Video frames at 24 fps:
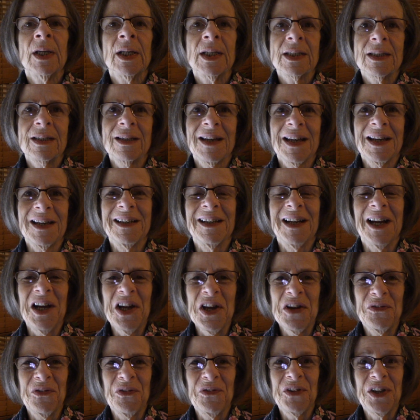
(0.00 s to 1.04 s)
today I
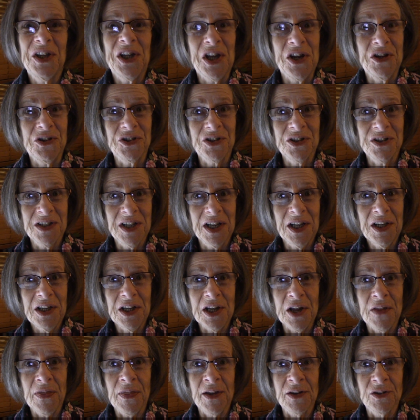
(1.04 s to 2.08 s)
have a vacation day,
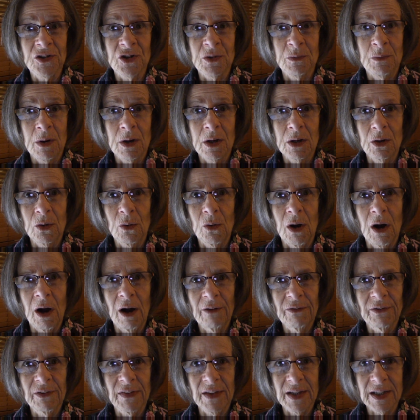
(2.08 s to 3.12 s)
and then tomorrow
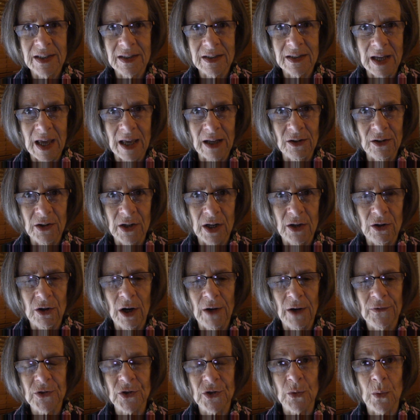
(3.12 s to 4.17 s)
off, and then Saturday
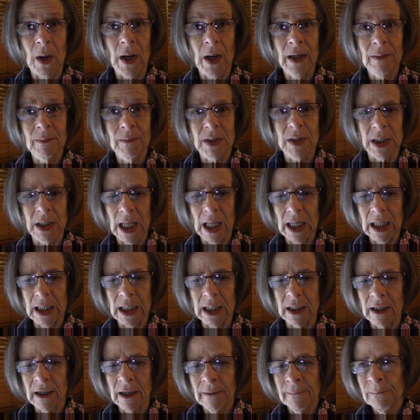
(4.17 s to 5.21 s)
off, so I am
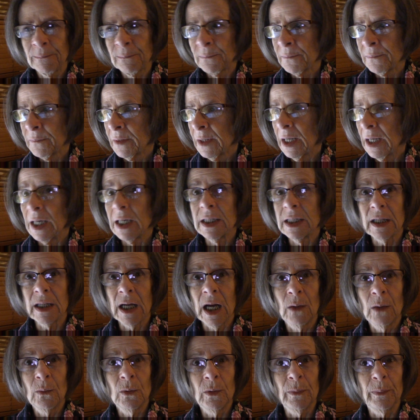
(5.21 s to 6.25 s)
delighted, and
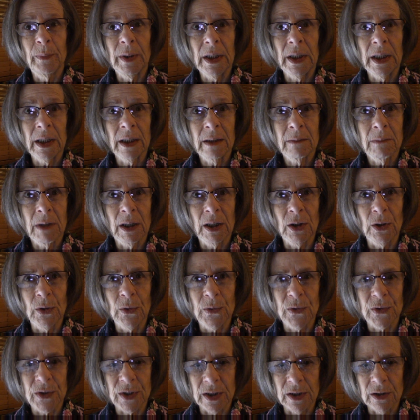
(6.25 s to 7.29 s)
I will be in my
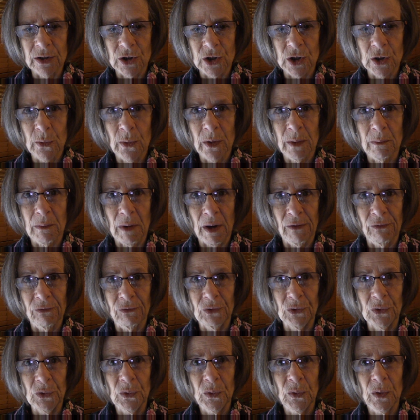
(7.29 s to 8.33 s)
Lose It doing my
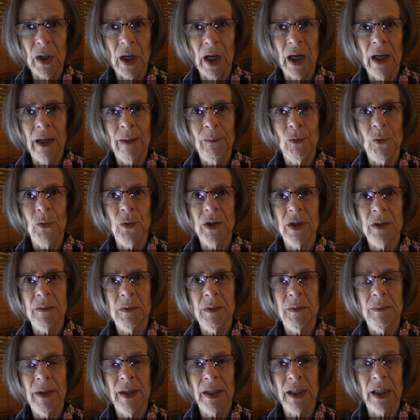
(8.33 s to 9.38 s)
food. I am going to be
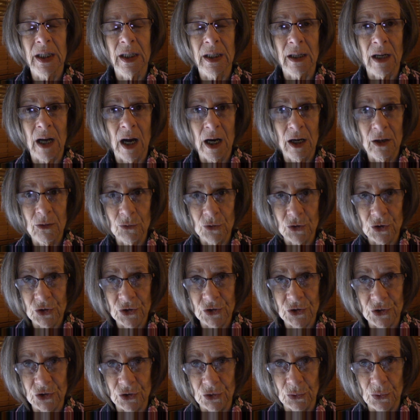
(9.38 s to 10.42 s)
making an Irish
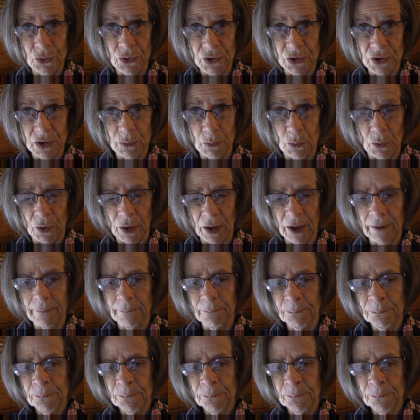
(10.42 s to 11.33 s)
stew this morning.